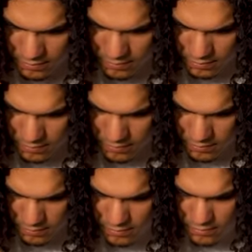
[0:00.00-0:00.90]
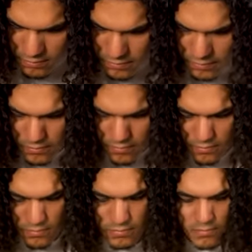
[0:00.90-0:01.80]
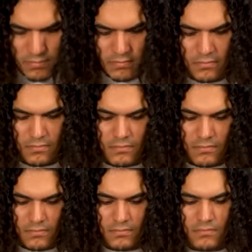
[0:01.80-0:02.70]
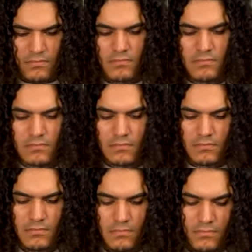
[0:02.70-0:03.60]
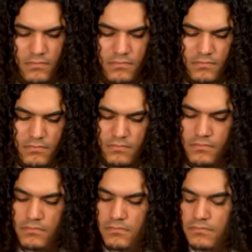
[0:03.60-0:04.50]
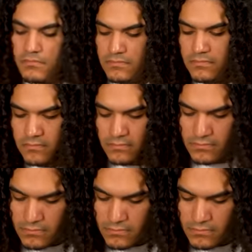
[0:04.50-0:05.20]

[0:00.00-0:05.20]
(silent)